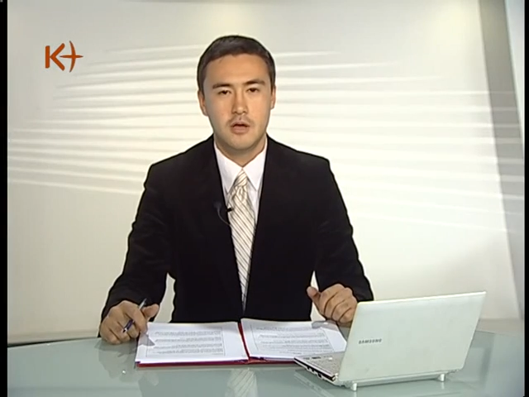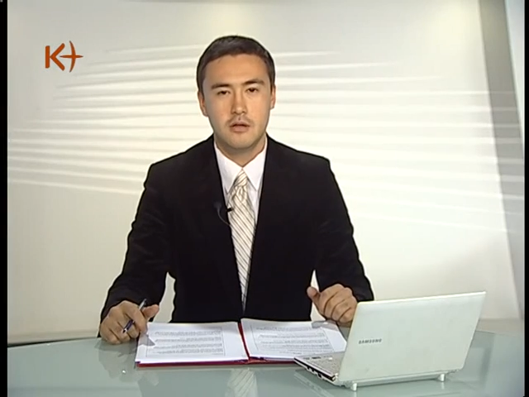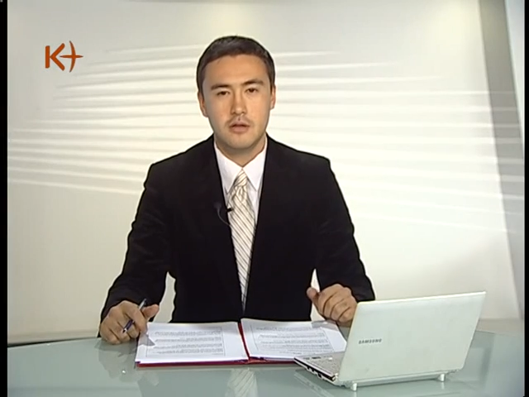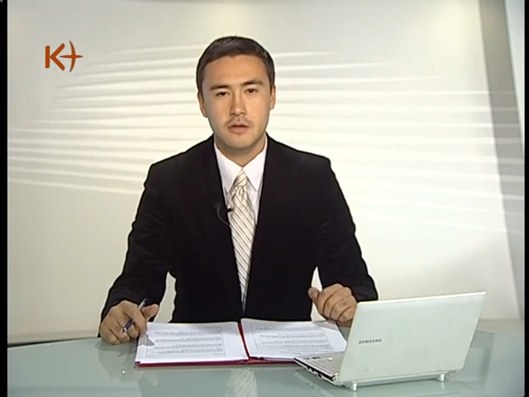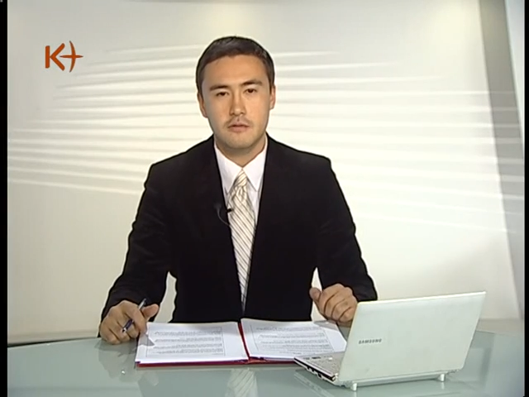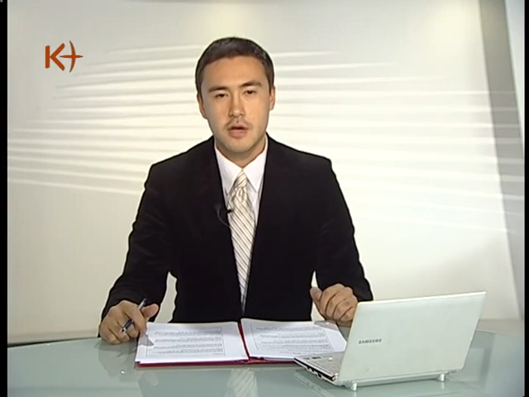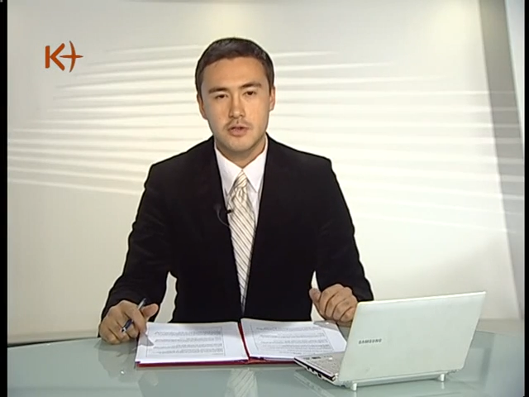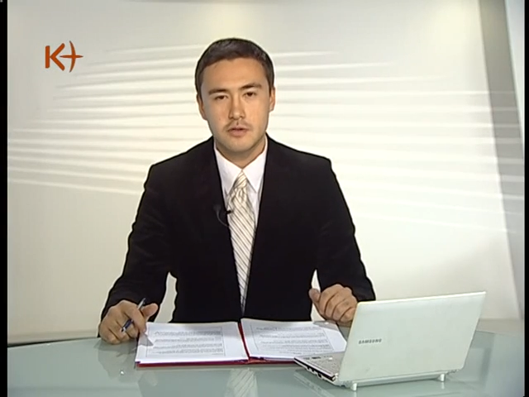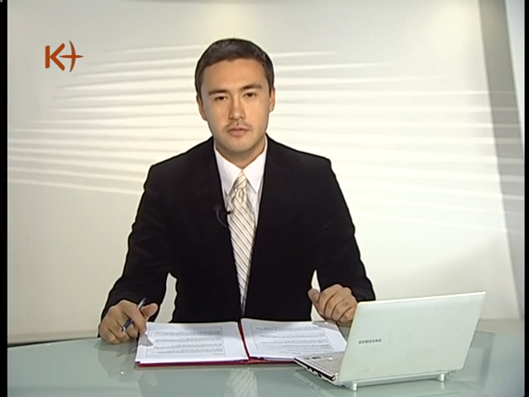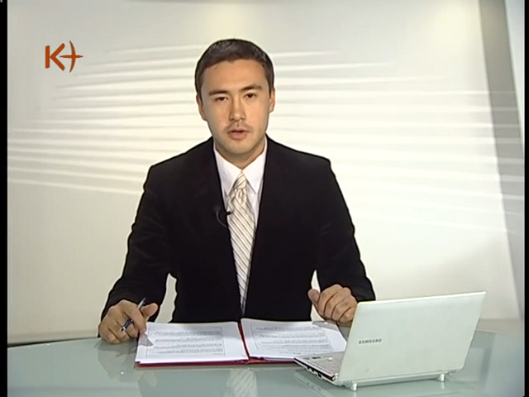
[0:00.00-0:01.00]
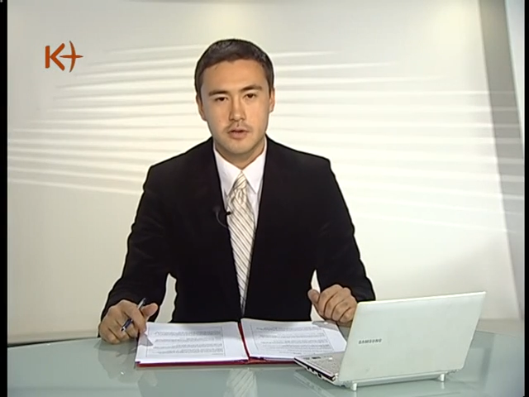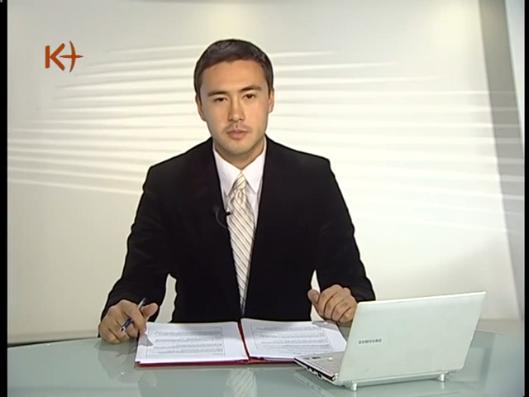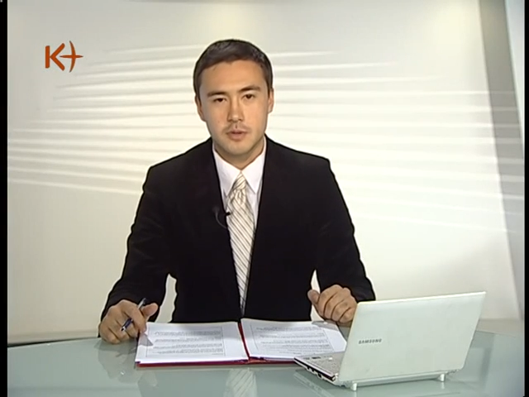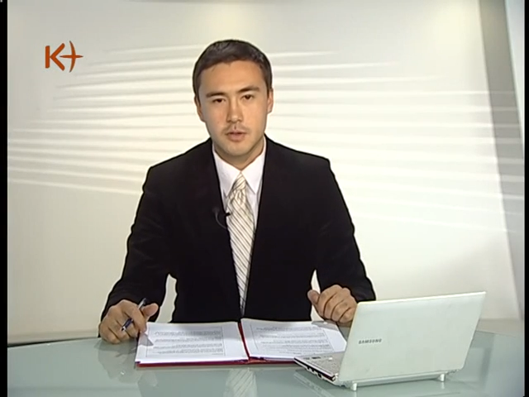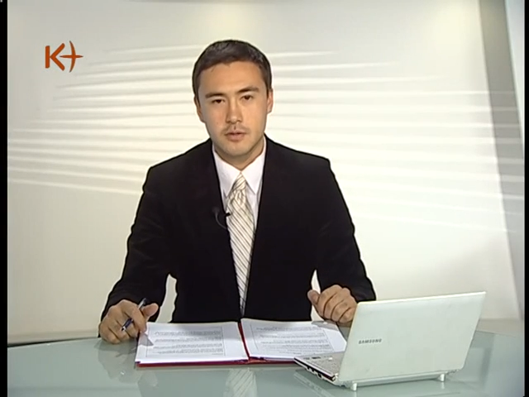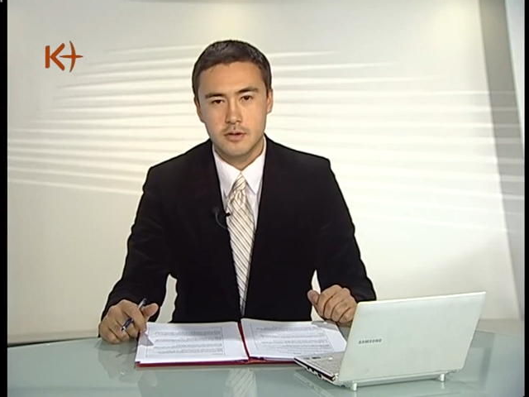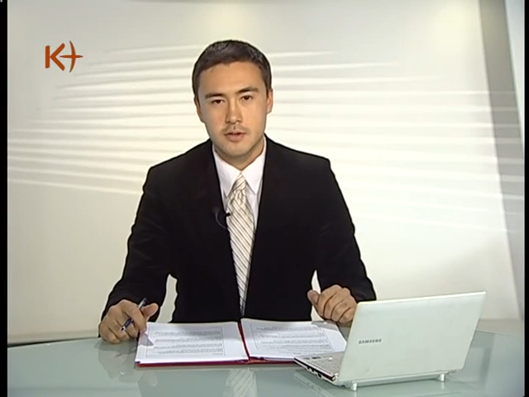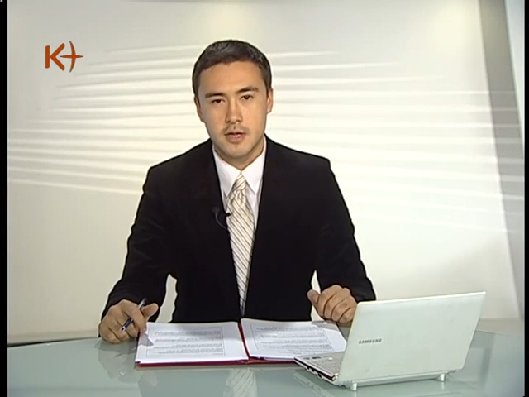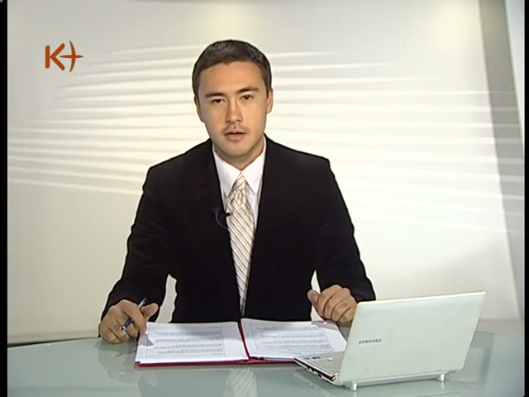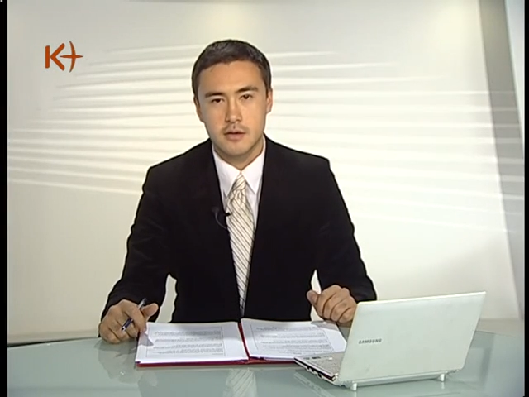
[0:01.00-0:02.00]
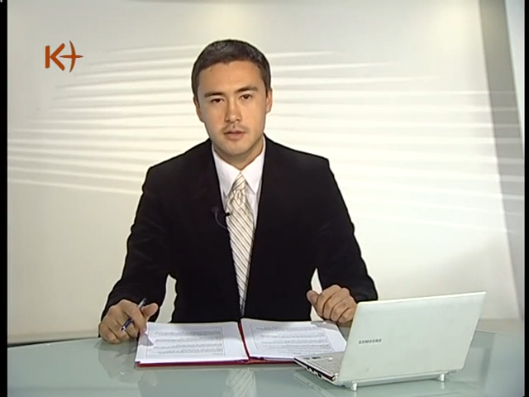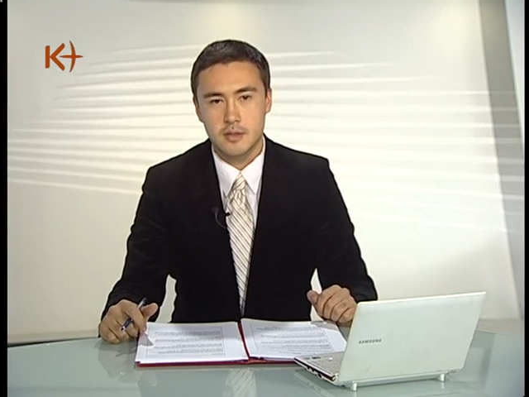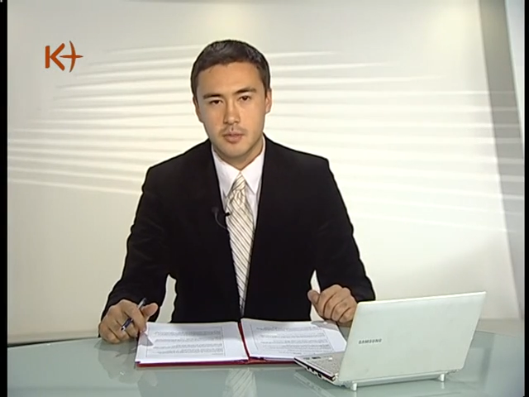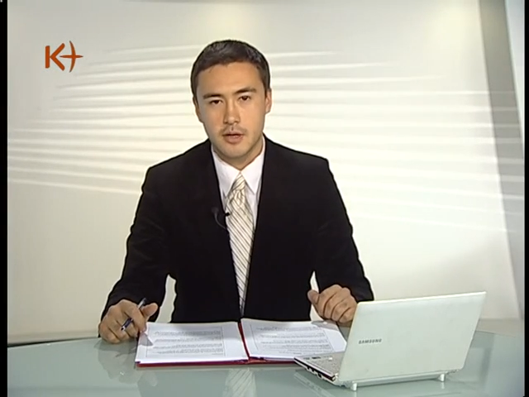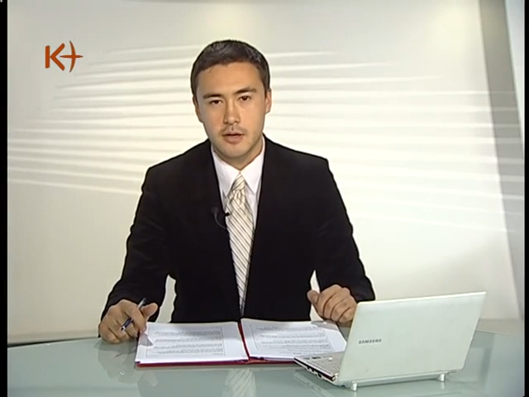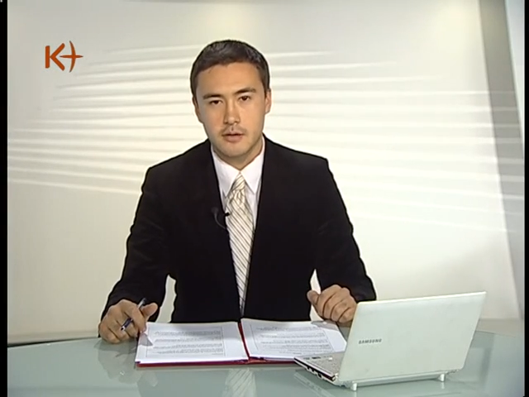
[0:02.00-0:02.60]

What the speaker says: The creation of the customs union is not yet stimulating